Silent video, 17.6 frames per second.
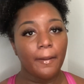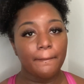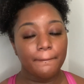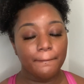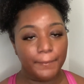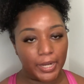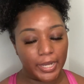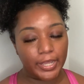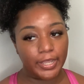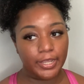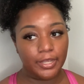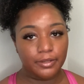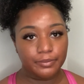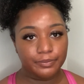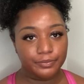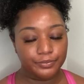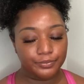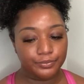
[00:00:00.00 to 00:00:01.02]

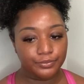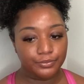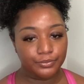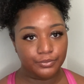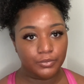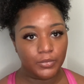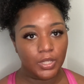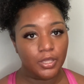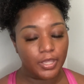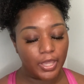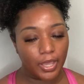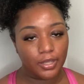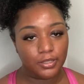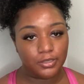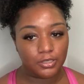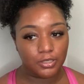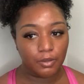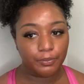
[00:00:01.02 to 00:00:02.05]
But yeah,
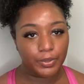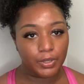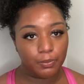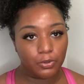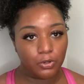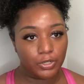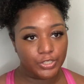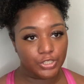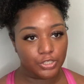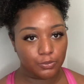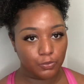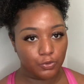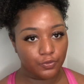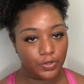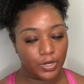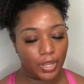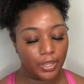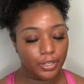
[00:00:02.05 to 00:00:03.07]
some people are just
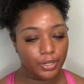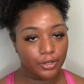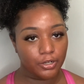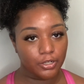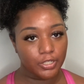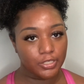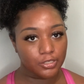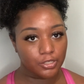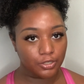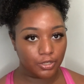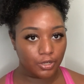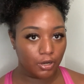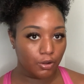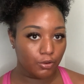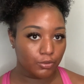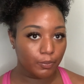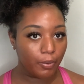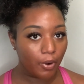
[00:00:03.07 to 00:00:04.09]
moving out here into their
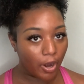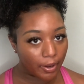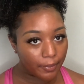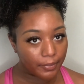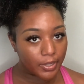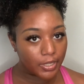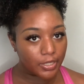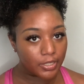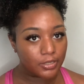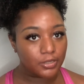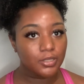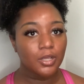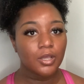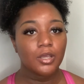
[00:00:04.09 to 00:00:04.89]
own apartments,